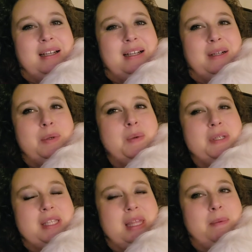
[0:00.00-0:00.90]
night. We
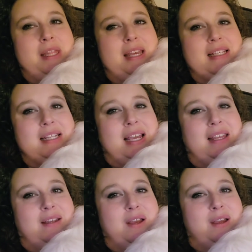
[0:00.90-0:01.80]
were sleepy last
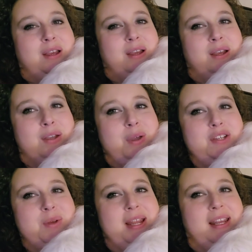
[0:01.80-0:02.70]
night.
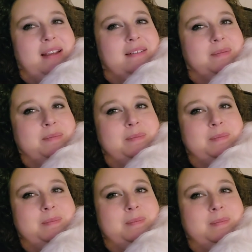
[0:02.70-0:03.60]
Great training.
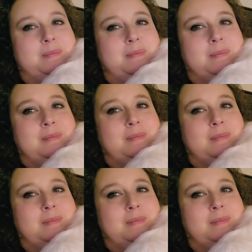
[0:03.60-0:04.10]
Mm.